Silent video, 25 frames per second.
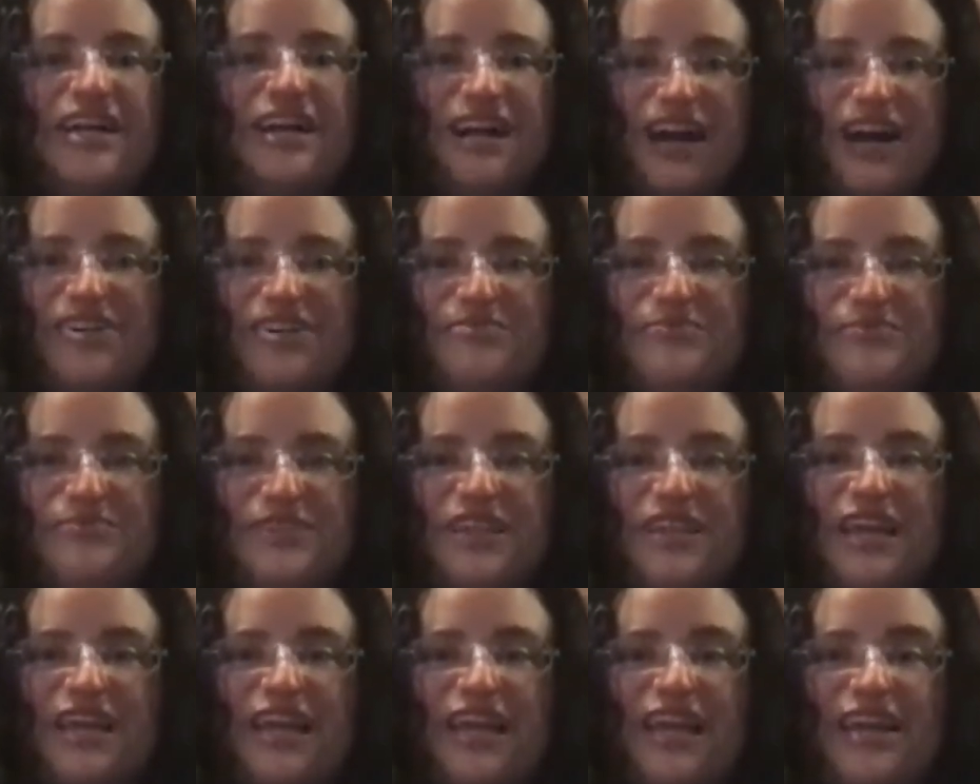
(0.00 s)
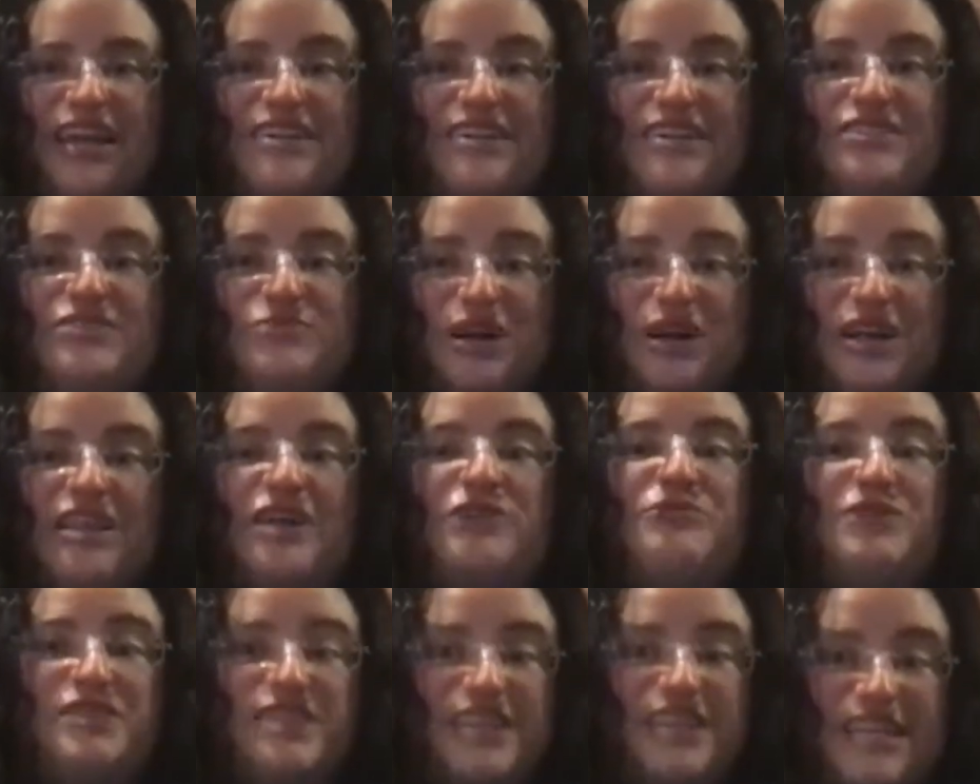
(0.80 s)
And
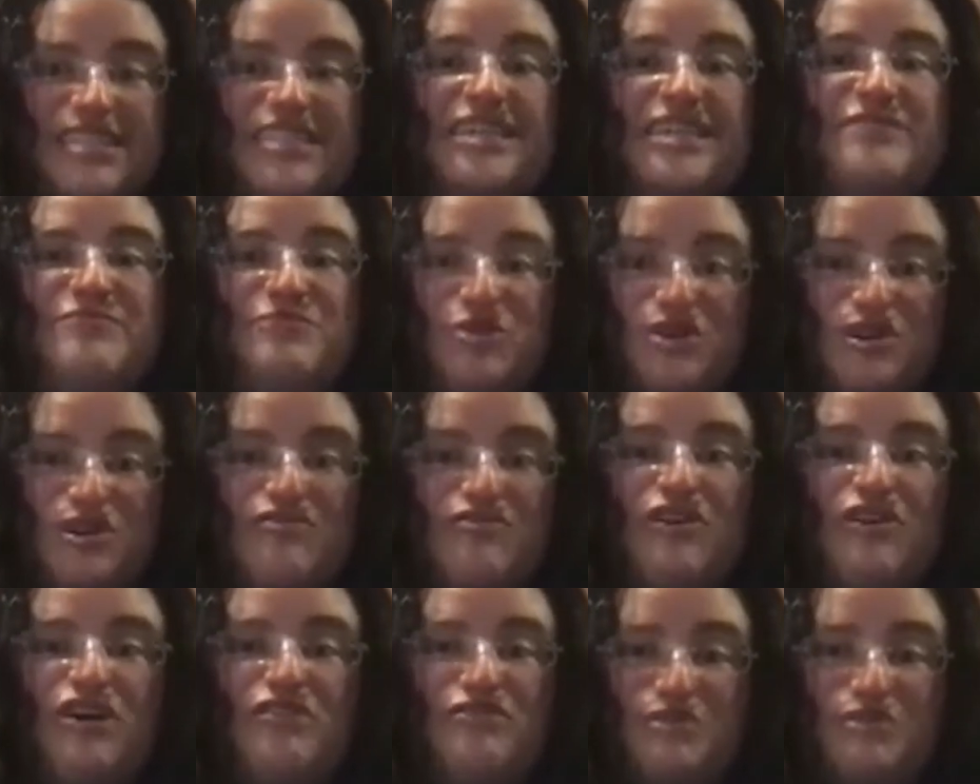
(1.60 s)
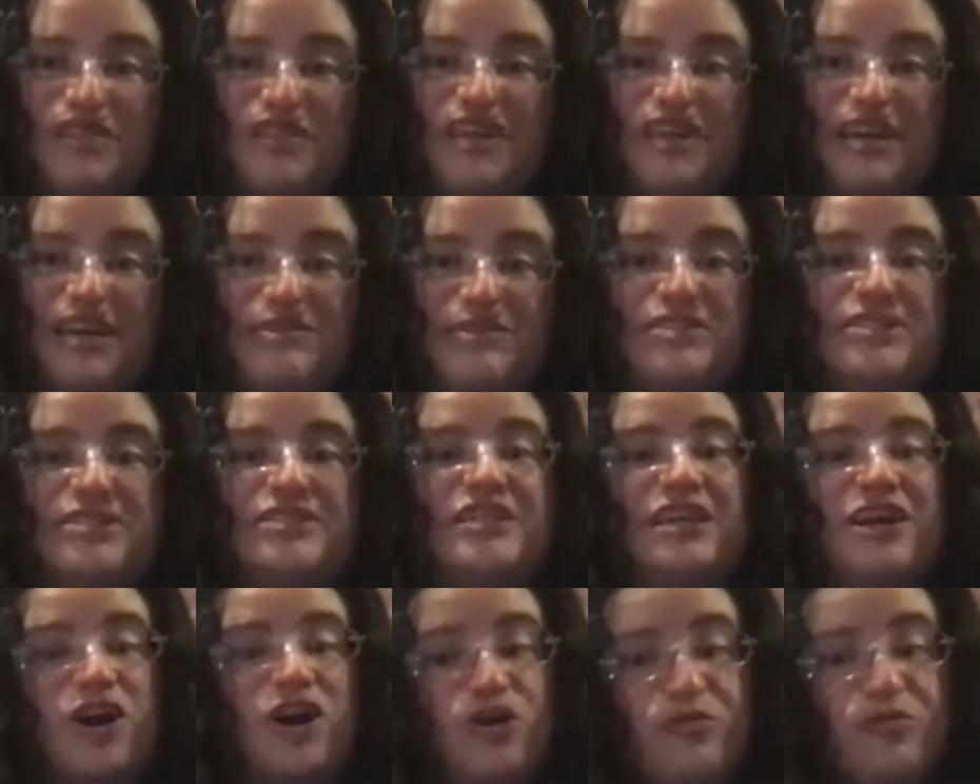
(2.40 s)
while I would like to get more involved with that, I
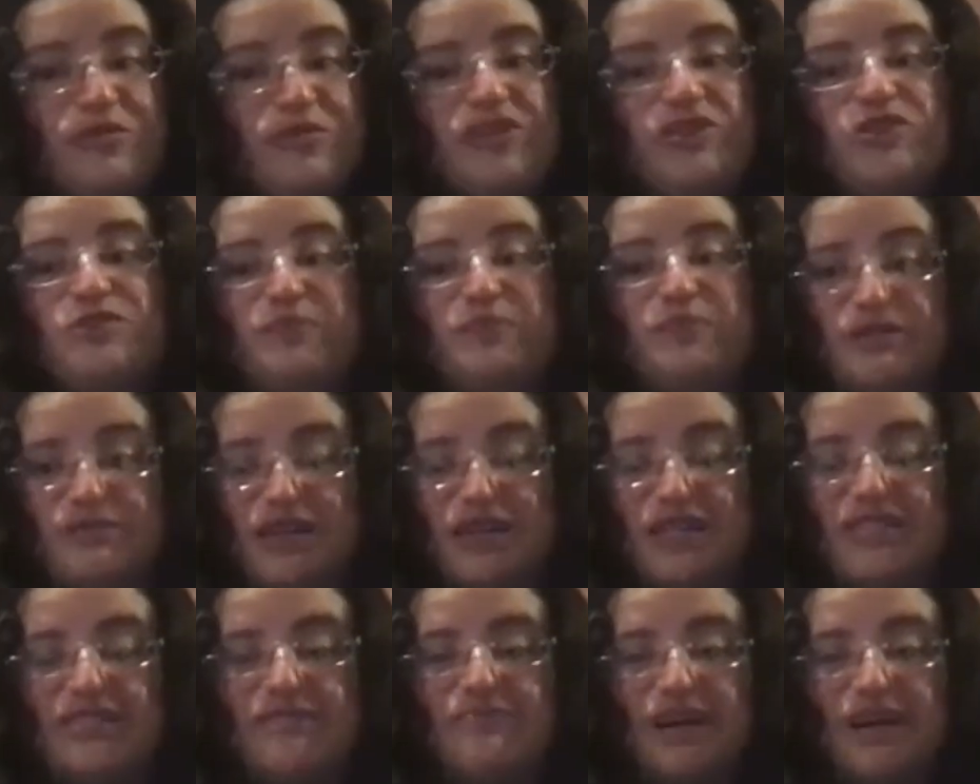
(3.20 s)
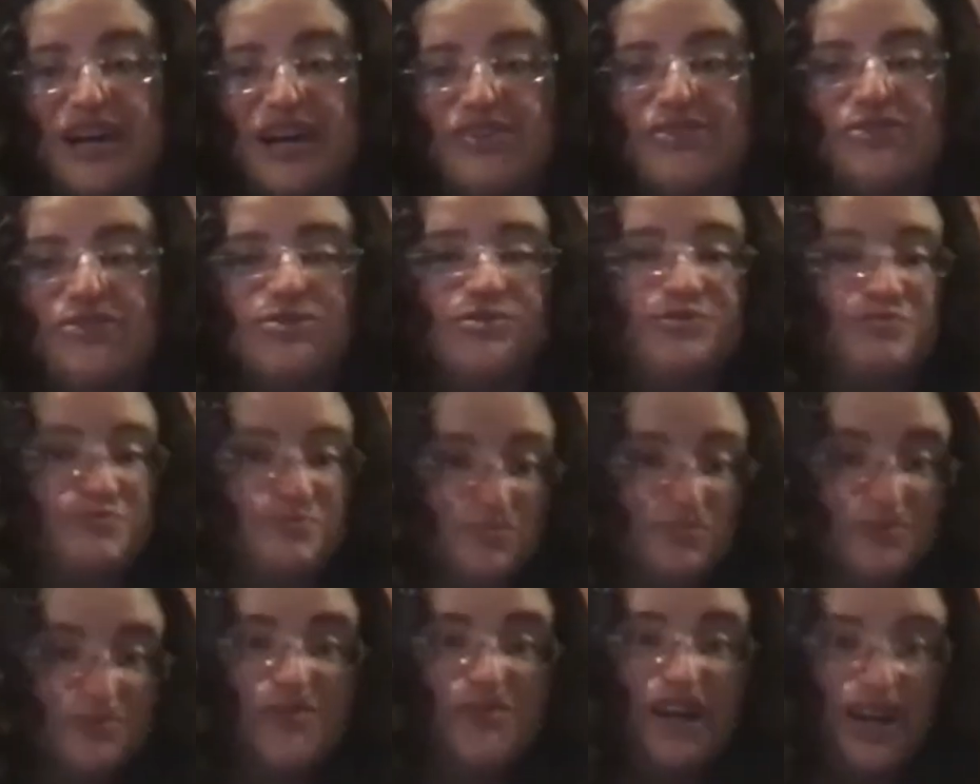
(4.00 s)
was hoping to spend my sabbatical
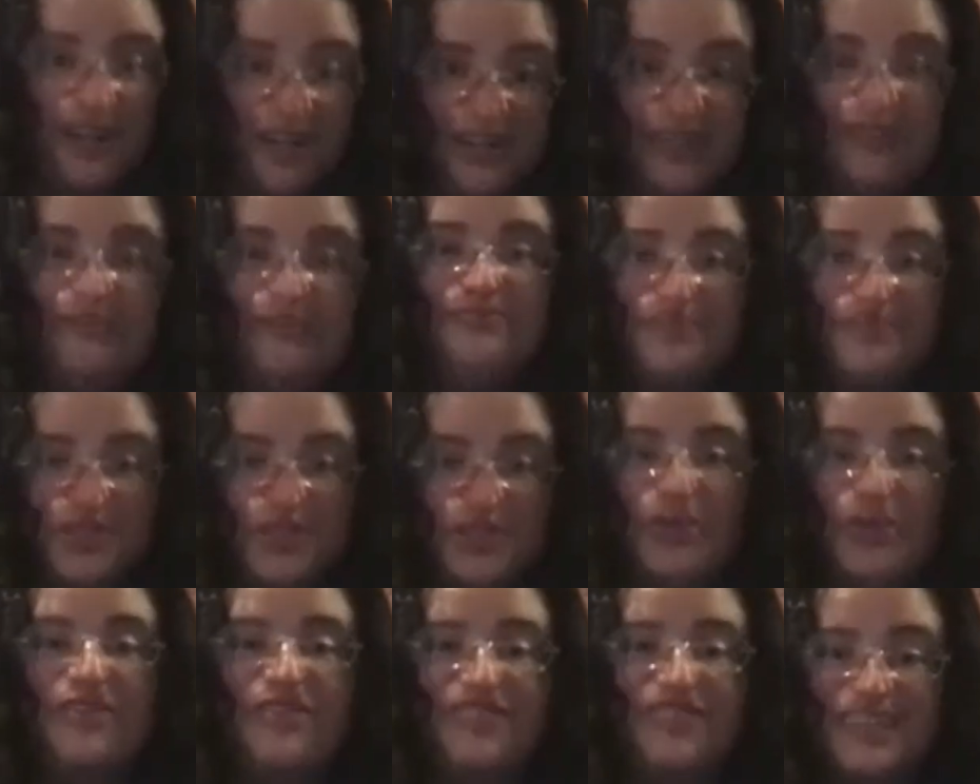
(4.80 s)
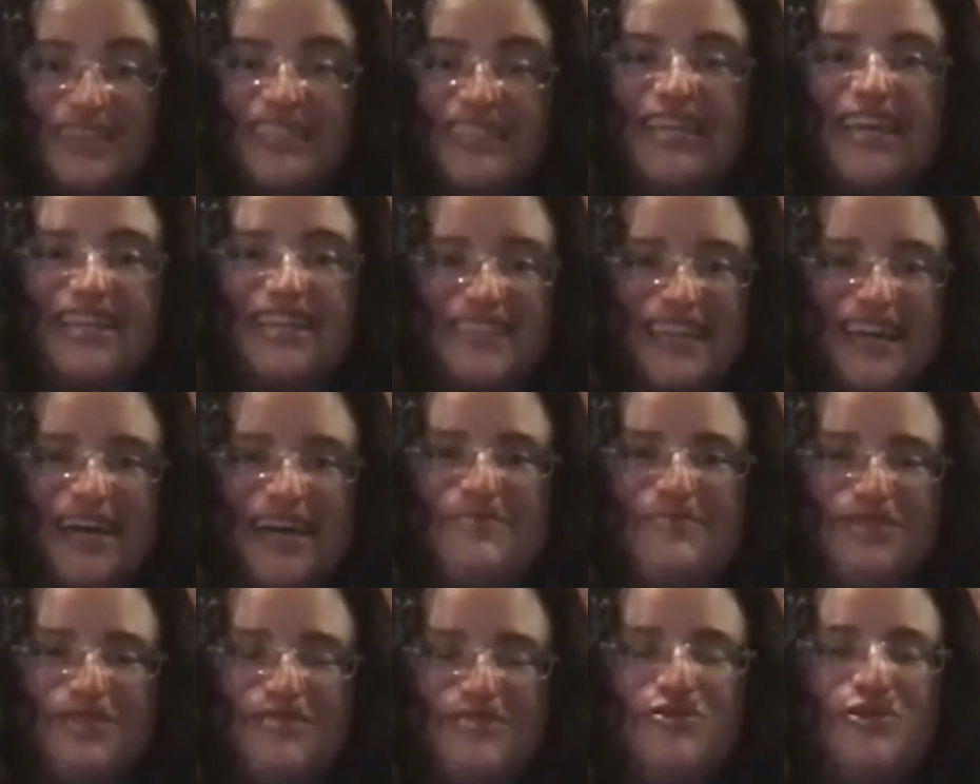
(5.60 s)
doing things like that.
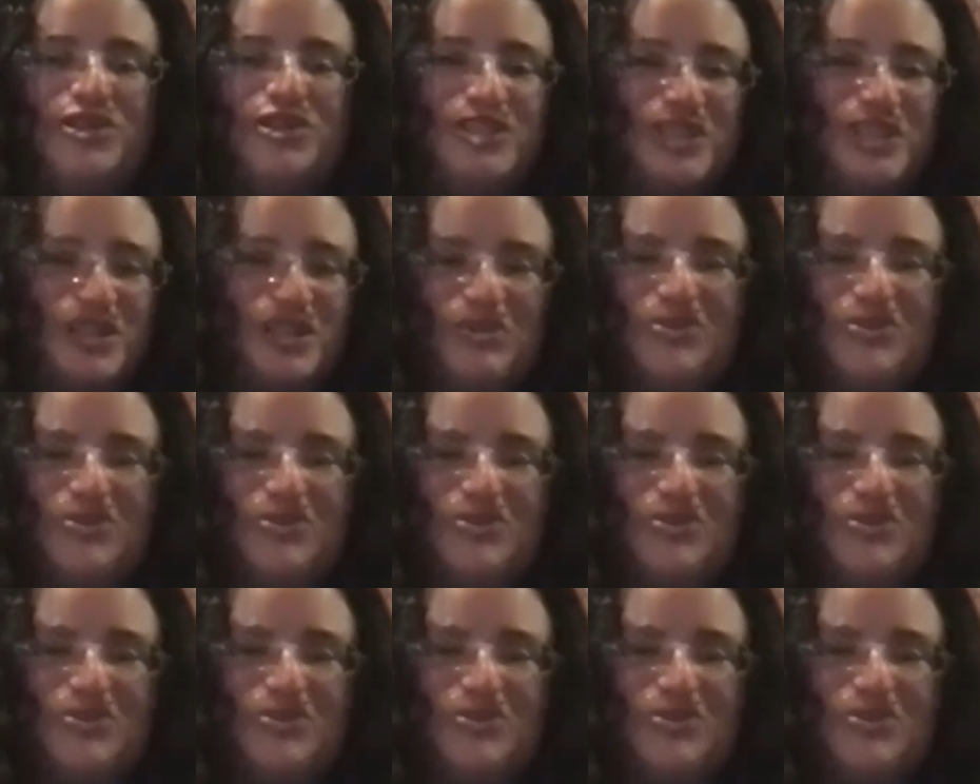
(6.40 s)
But unfortunately, with